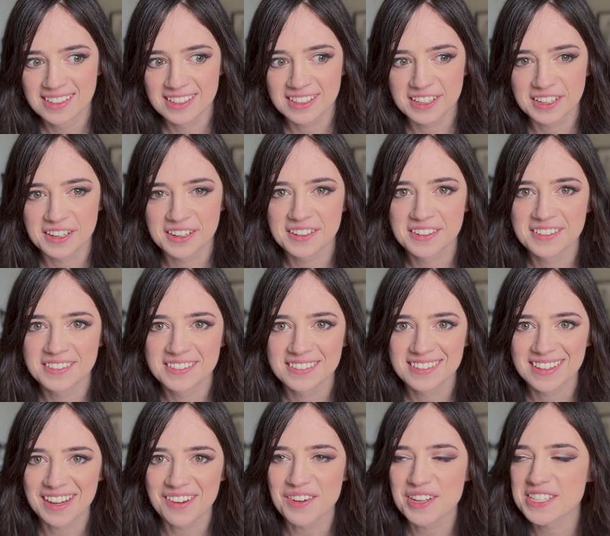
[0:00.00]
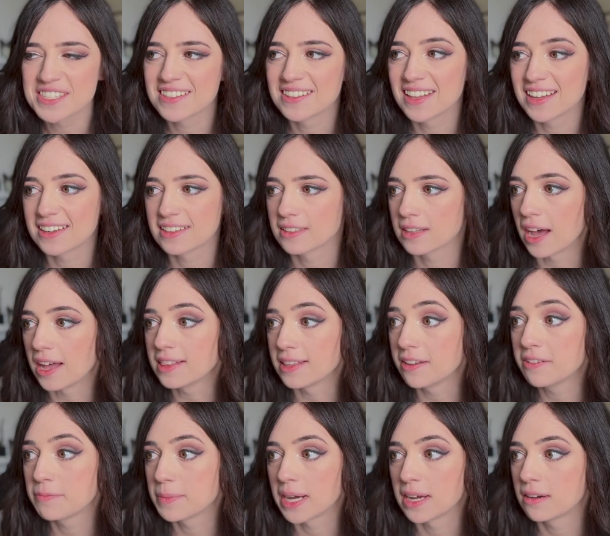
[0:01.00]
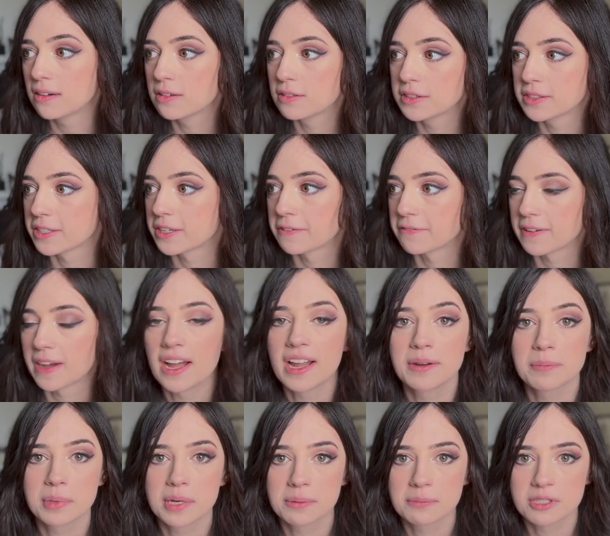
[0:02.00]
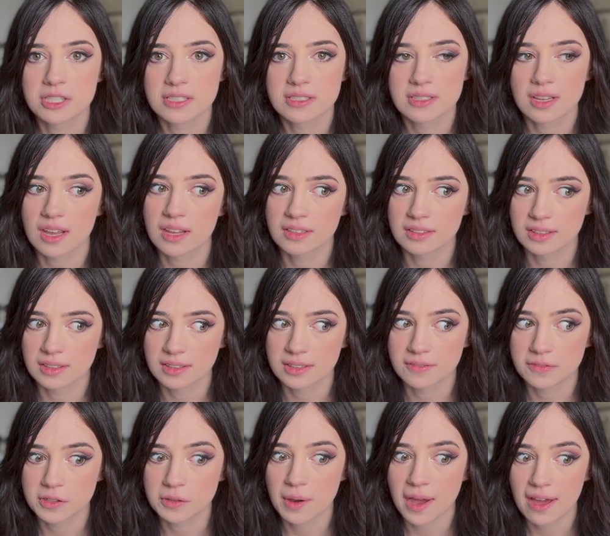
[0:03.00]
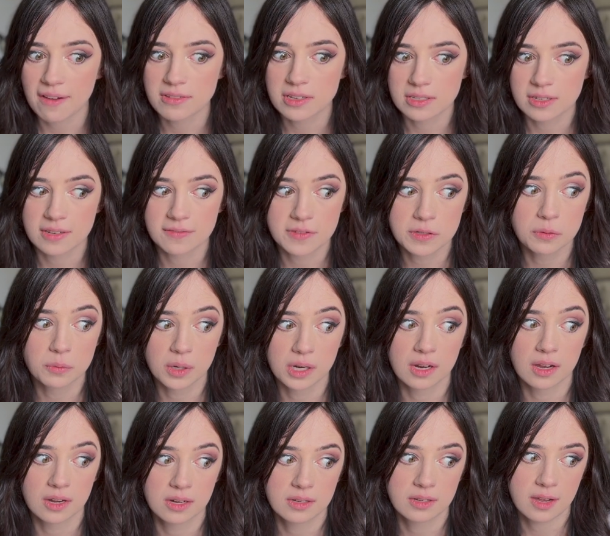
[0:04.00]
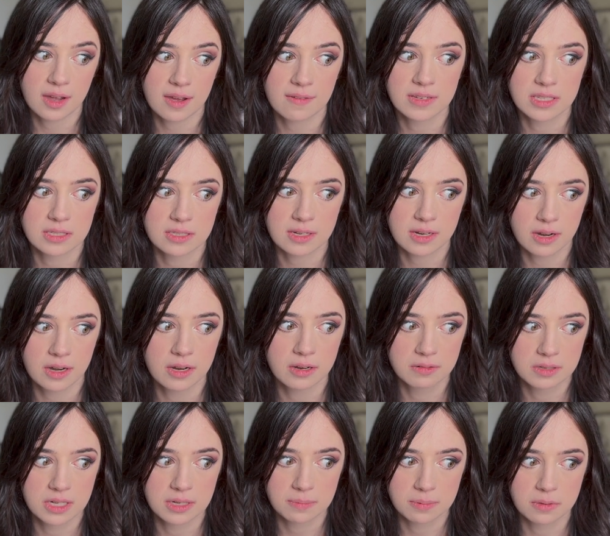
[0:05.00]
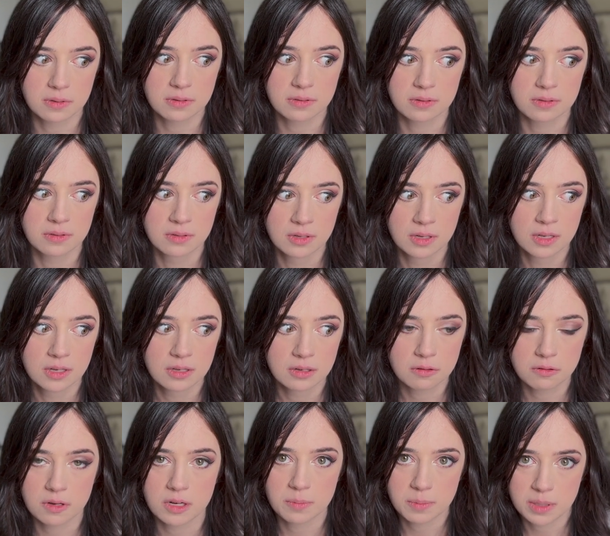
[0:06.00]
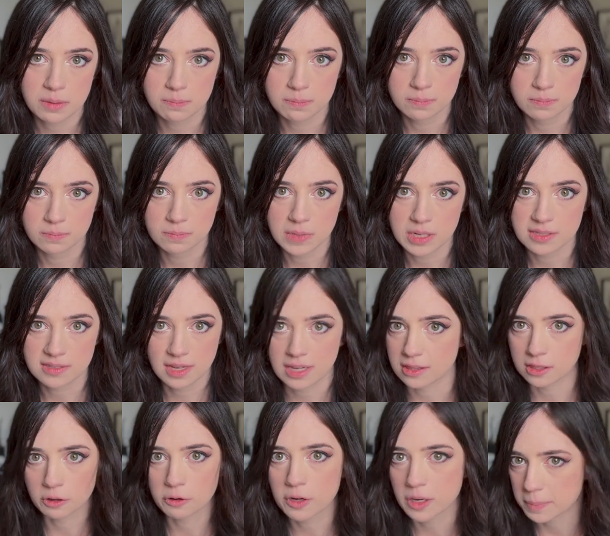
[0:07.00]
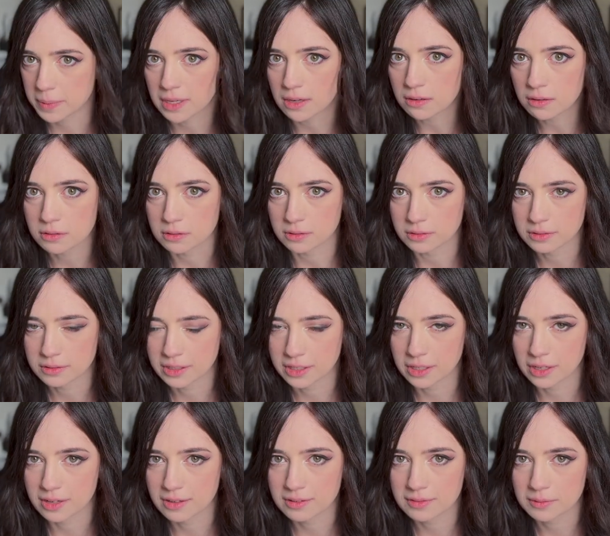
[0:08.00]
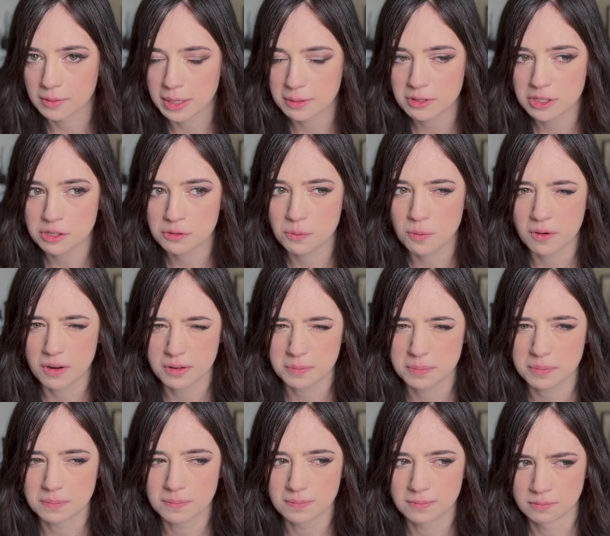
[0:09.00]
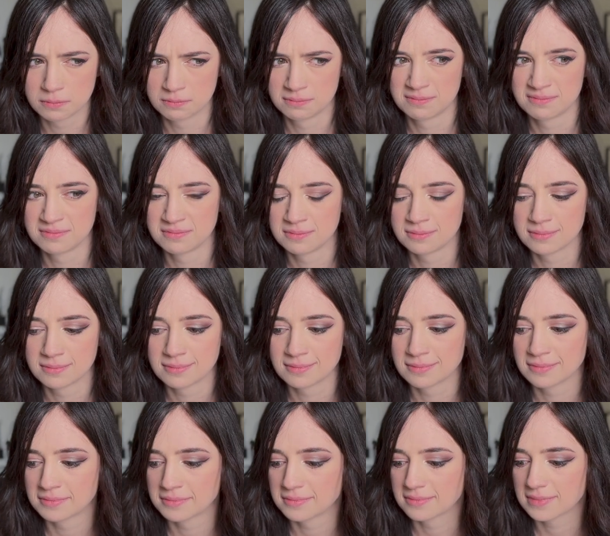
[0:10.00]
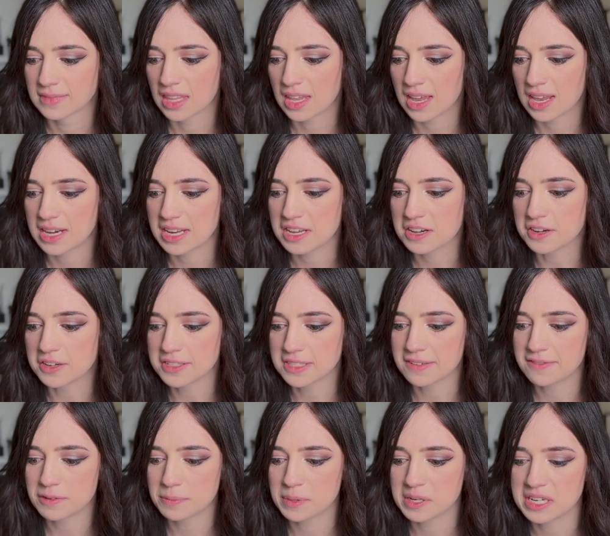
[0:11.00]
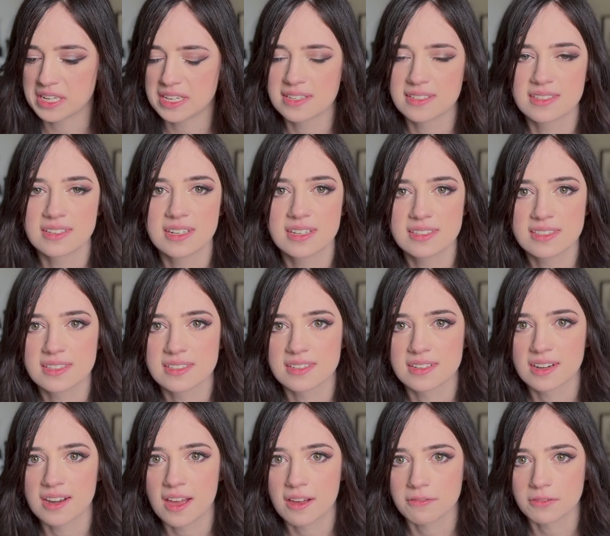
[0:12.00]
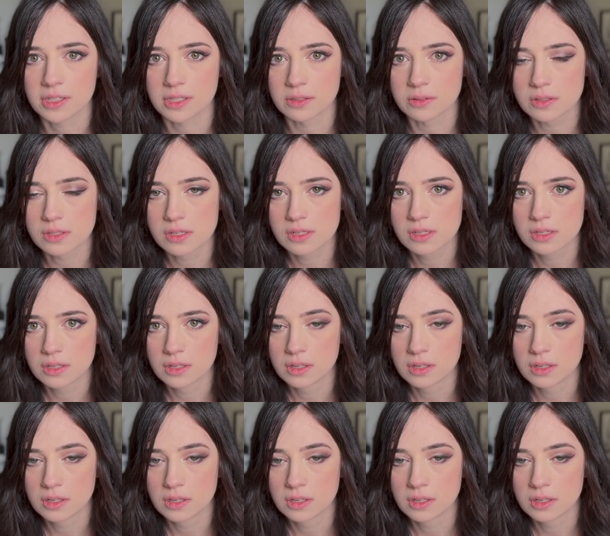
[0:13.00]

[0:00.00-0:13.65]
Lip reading: You know, like I'm not like I love my uncles; they're fine. But I'm just saying, like, if you were gonna have a stereotypical creepy, it's like the creepy uncle. You know, why would you want to? And he calls everybody his nieces and nephews.